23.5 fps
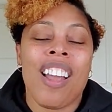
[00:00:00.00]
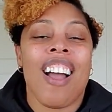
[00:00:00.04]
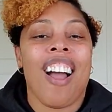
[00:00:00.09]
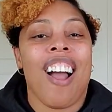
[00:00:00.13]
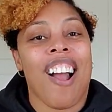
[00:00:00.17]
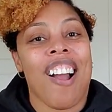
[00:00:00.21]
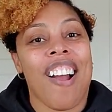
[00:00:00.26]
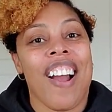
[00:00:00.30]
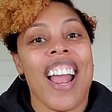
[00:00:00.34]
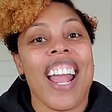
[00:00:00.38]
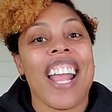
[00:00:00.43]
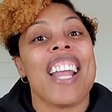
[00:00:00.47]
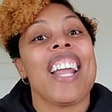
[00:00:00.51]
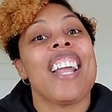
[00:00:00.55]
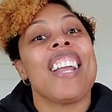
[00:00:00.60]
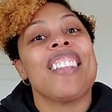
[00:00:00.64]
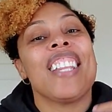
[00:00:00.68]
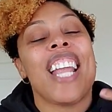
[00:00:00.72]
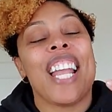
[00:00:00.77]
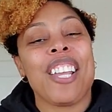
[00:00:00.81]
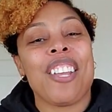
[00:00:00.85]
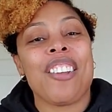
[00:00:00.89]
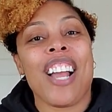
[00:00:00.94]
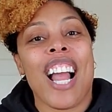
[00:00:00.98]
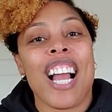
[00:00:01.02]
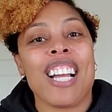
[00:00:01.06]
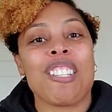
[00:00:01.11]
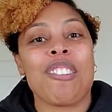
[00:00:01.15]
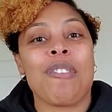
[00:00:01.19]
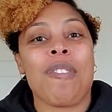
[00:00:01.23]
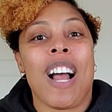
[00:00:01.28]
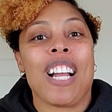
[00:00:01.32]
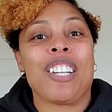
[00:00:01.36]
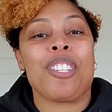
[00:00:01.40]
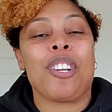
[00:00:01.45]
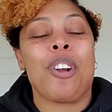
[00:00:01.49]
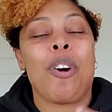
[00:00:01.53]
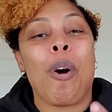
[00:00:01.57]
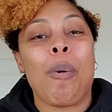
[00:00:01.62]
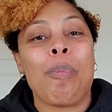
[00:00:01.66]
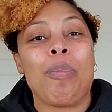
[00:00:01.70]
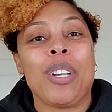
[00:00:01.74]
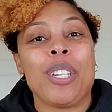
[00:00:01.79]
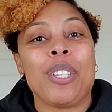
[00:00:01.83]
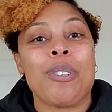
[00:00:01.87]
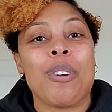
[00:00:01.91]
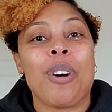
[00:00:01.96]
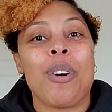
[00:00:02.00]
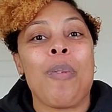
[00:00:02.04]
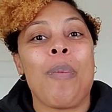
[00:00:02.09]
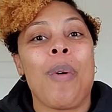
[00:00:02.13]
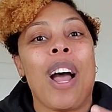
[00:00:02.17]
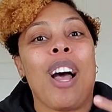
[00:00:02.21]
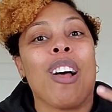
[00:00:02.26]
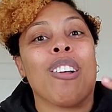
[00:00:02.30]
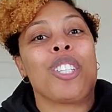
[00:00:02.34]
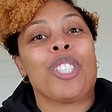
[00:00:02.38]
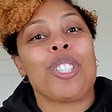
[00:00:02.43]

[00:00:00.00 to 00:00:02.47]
All right. Thank you guys for watching. I hope you're doing well.